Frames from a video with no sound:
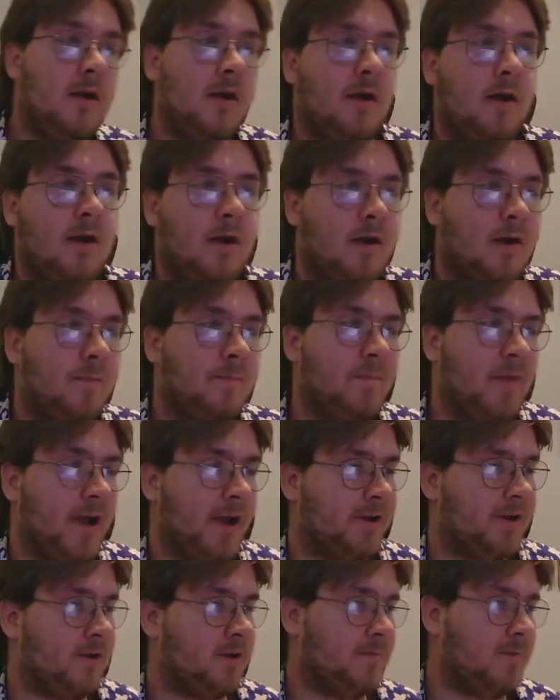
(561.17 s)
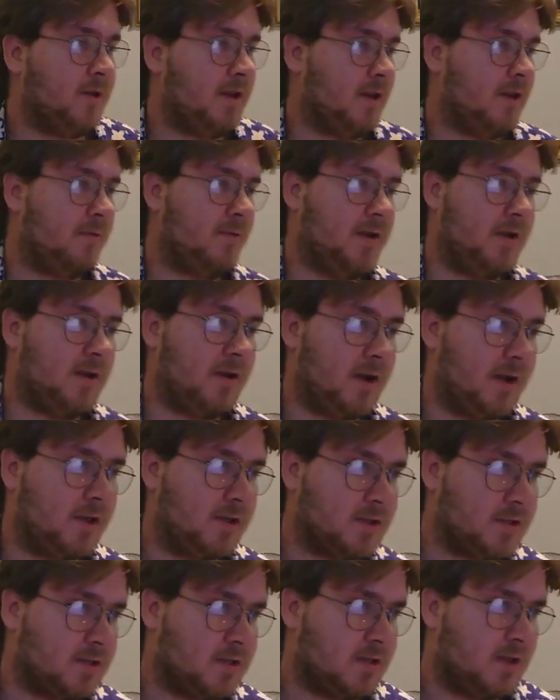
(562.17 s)
I don't play that one, I
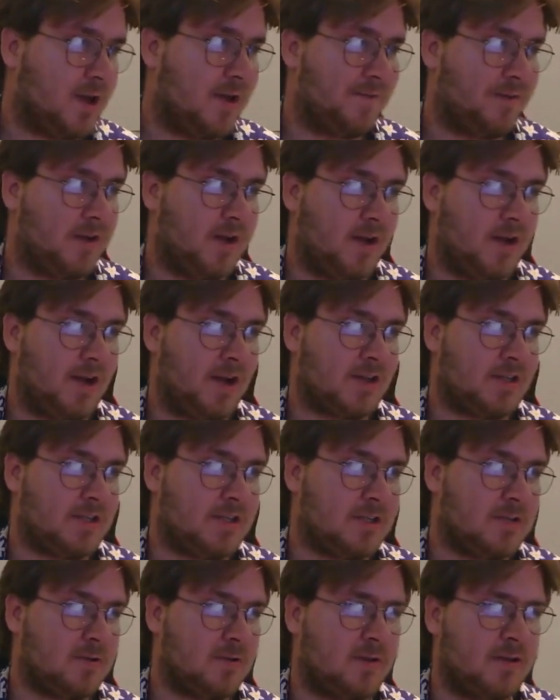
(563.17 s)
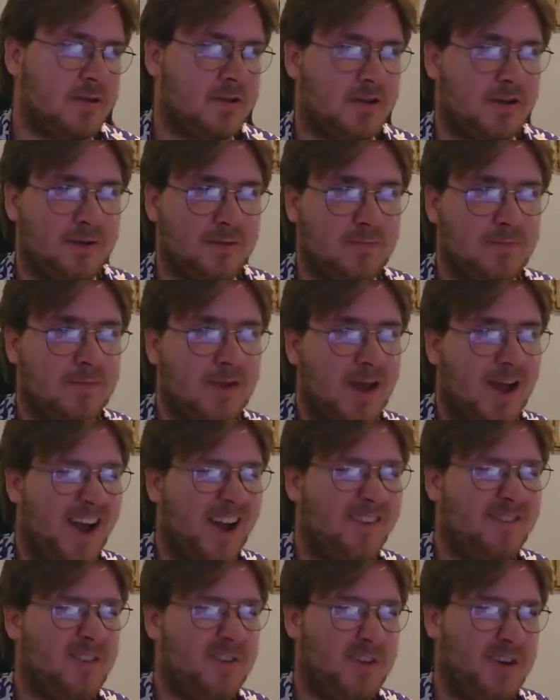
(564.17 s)
just haven't had access to it. I
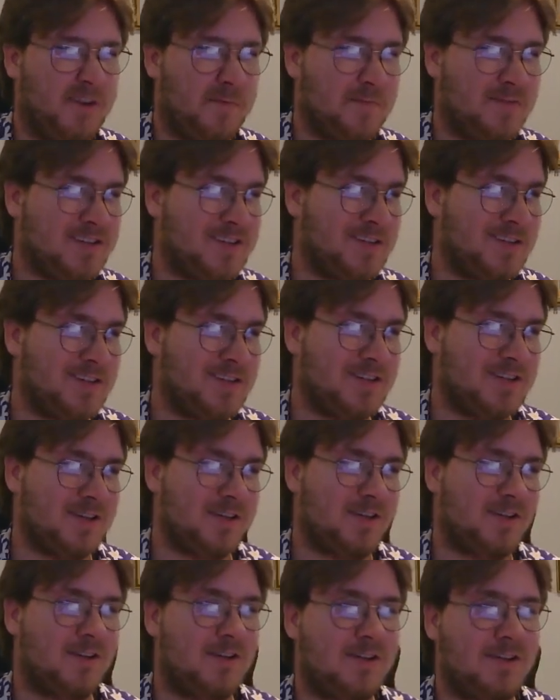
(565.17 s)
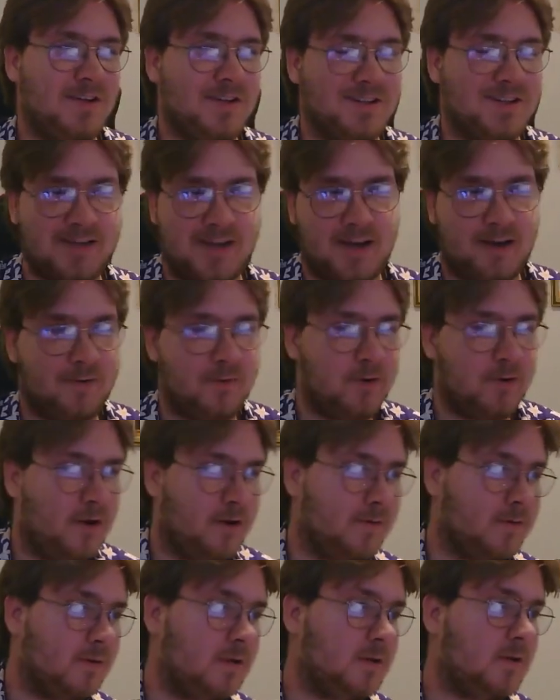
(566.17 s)
haven't really missed it, so it's kind of
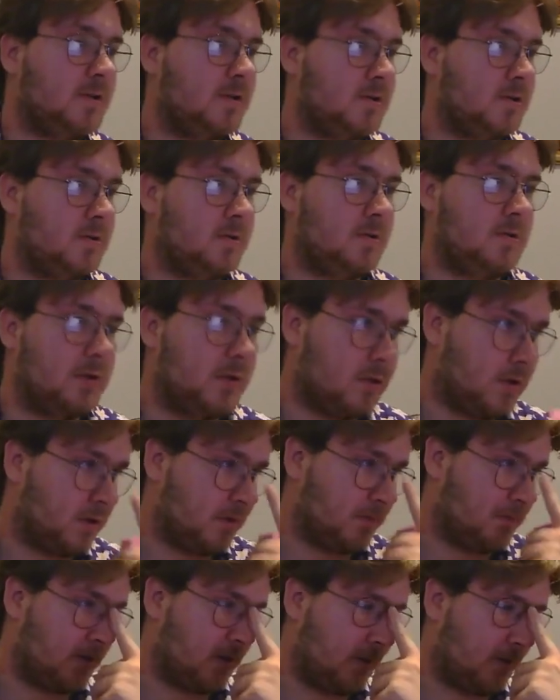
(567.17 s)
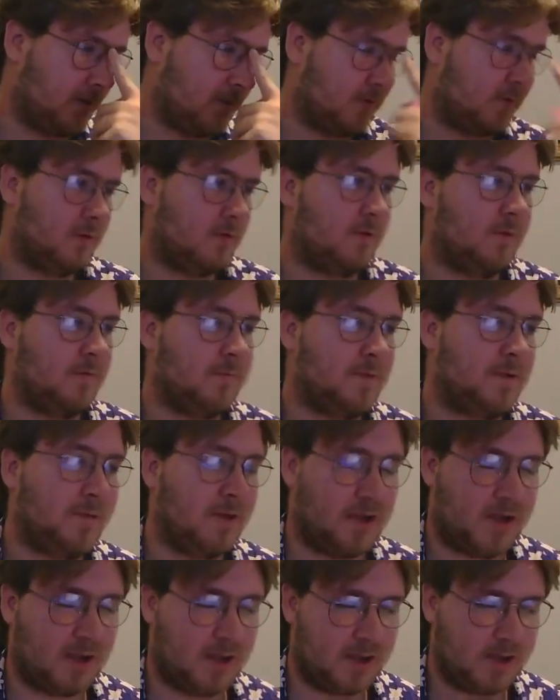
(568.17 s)
whatever to not be
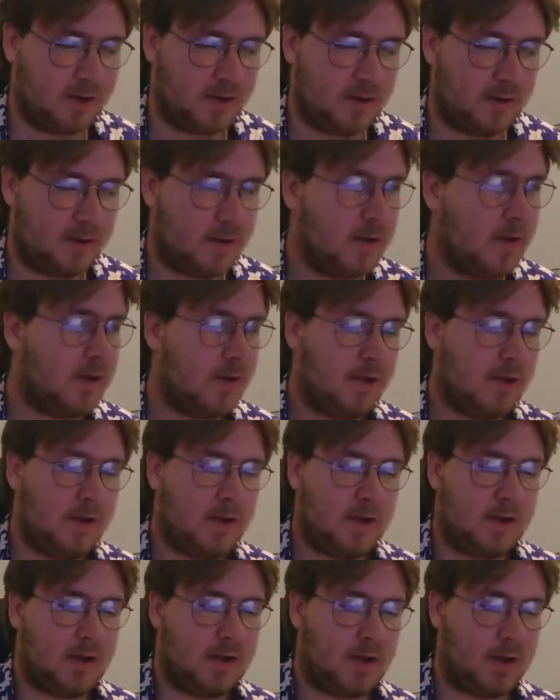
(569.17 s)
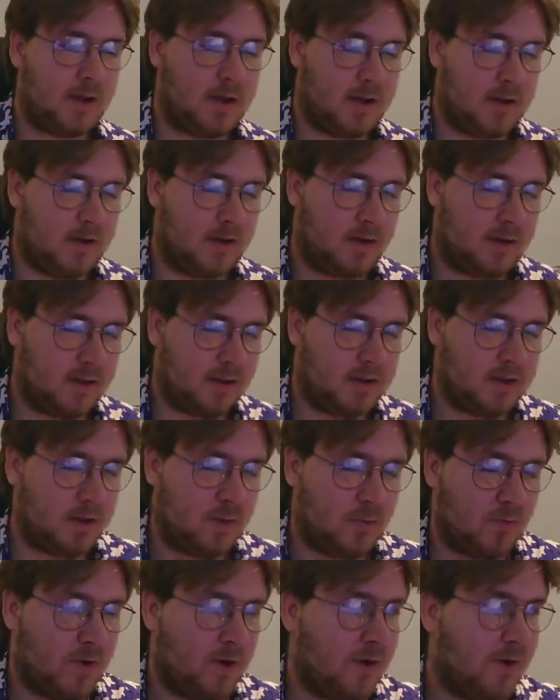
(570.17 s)
playing that. Then the
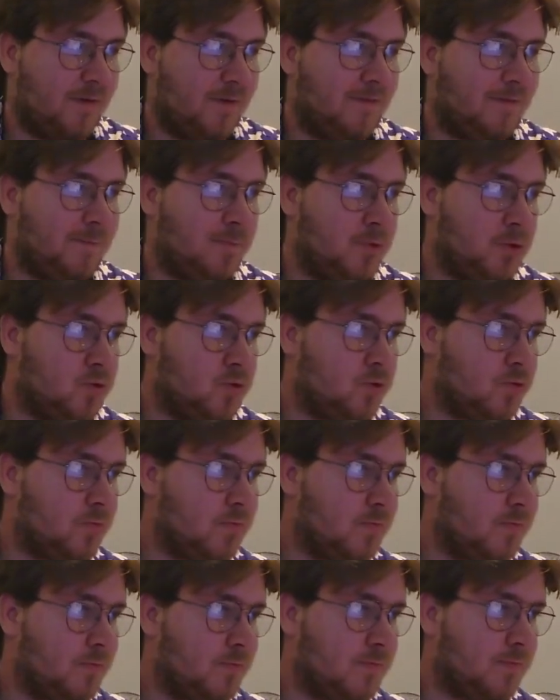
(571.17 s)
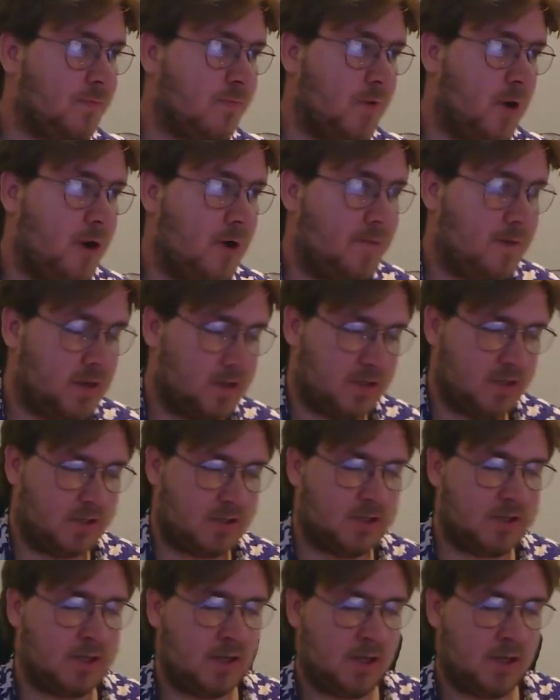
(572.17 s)
one of Bloom Harmonist.